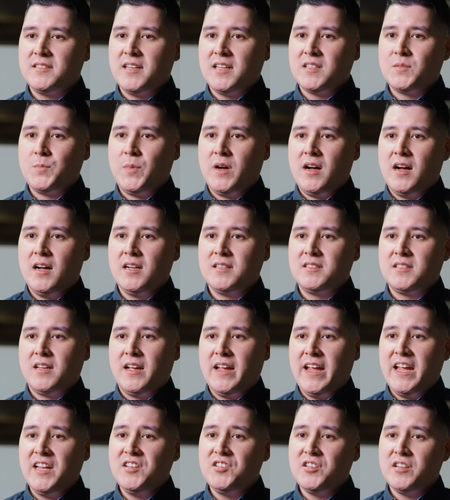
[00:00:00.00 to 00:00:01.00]
test parts
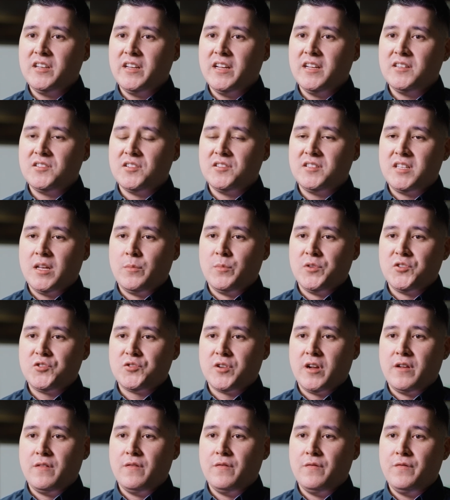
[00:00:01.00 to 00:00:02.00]
are engineered to
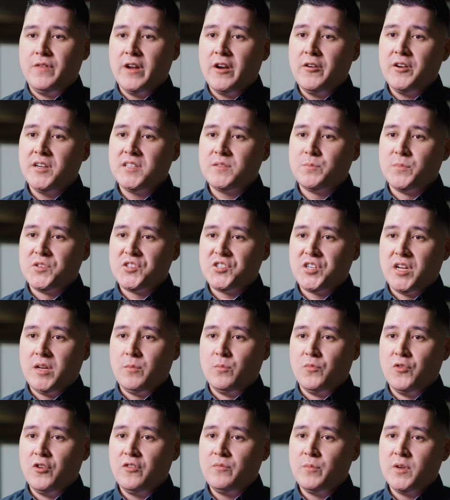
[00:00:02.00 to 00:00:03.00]
demonstrate various
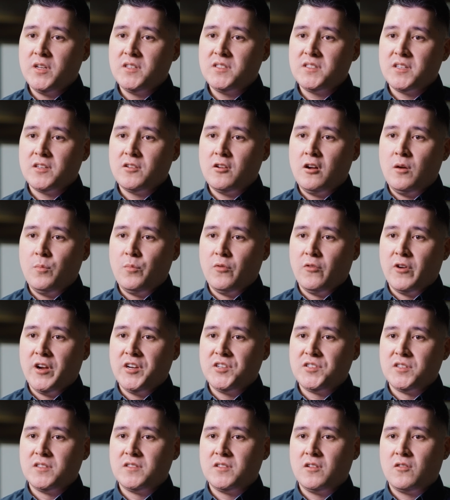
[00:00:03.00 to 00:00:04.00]
machine movements and
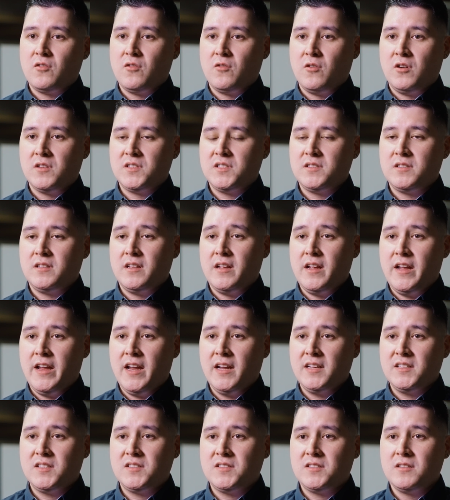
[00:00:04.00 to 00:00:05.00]
operations across the
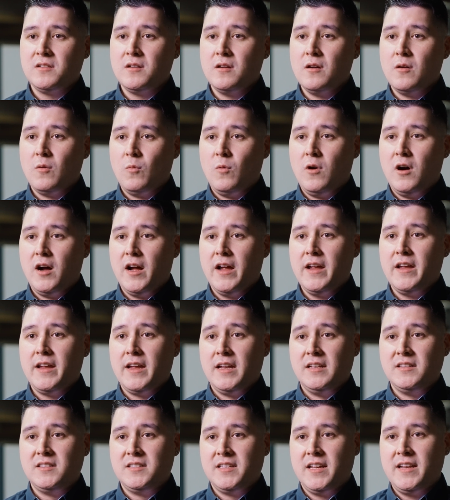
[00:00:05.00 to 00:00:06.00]
X, Y,
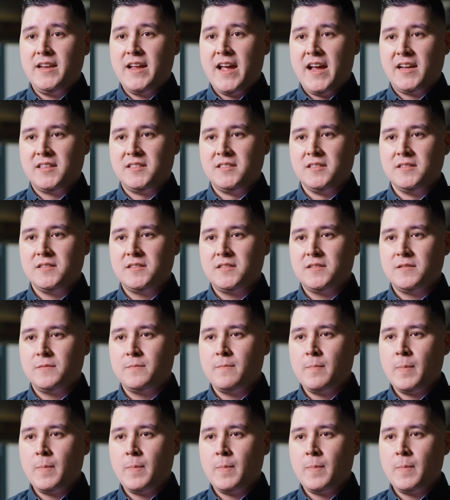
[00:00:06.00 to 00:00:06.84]
and Z axes,